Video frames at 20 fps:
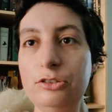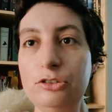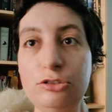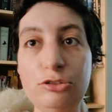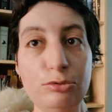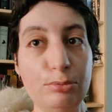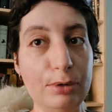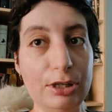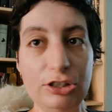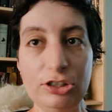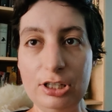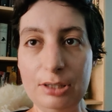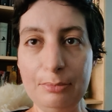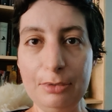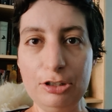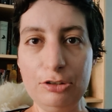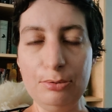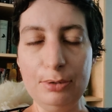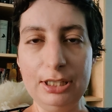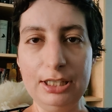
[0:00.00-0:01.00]
switching
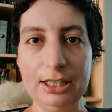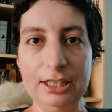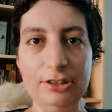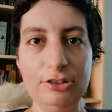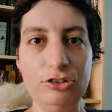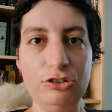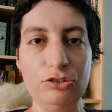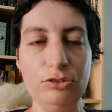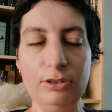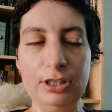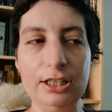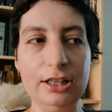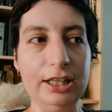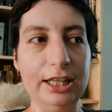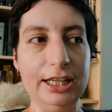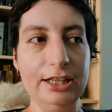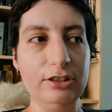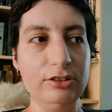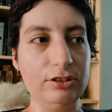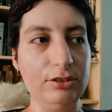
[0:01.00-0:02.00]
between these three
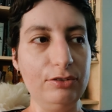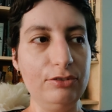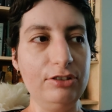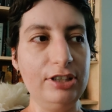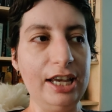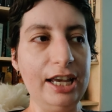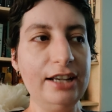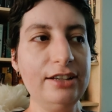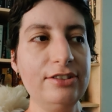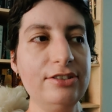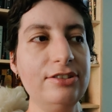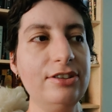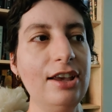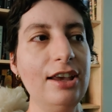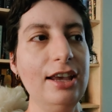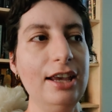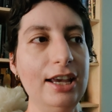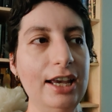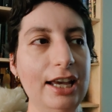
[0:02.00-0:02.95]
layers of text